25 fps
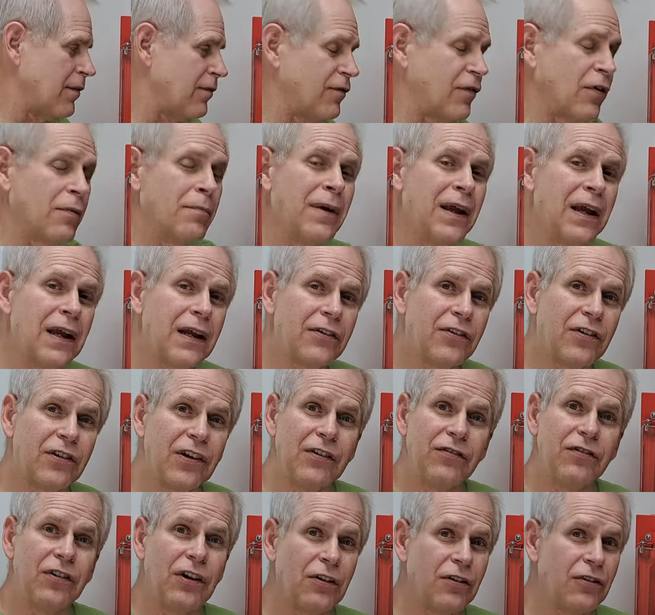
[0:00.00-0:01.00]
For me, it's
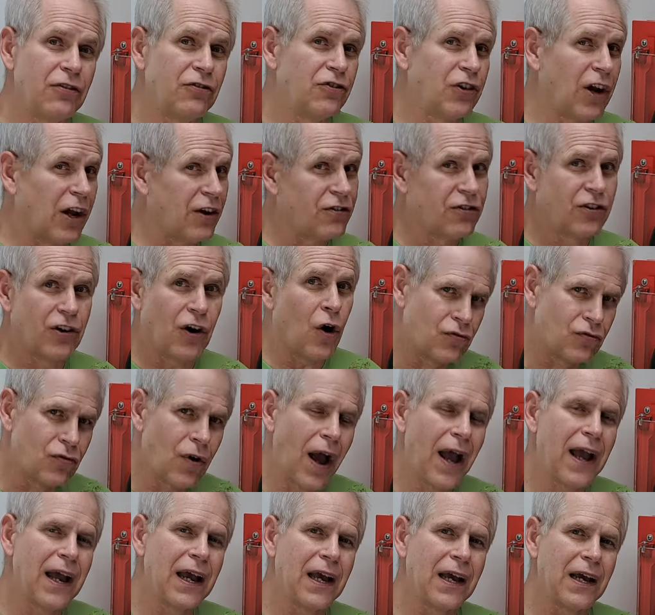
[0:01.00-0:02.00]
easier just to
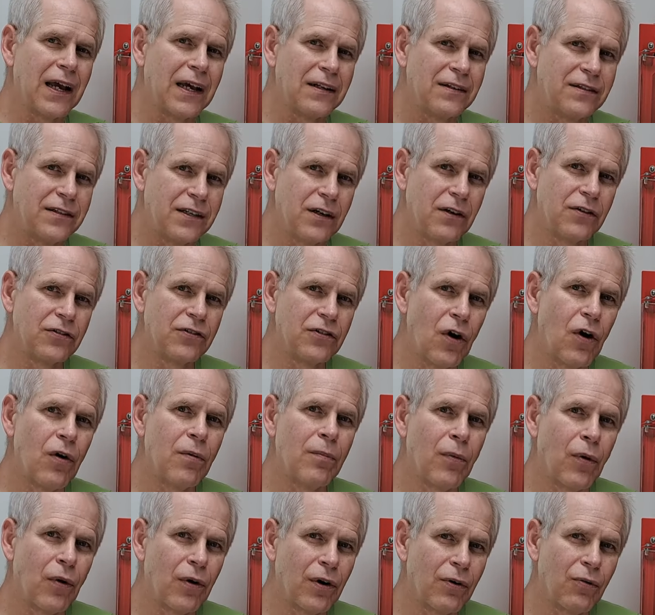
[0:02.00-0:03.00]
dry it until no
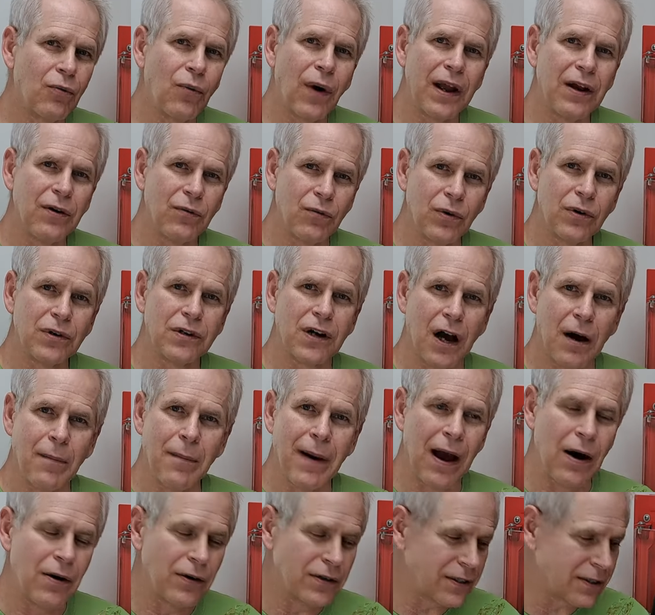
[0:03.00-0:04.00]
more weight will come
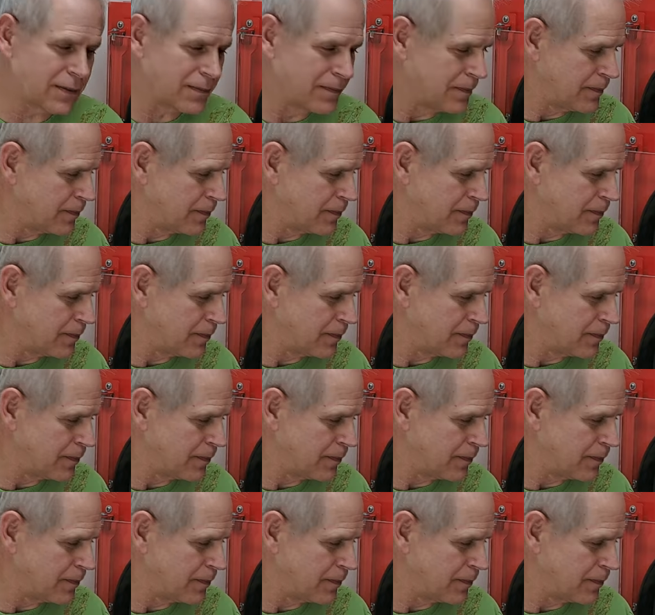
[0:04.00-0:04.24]
out.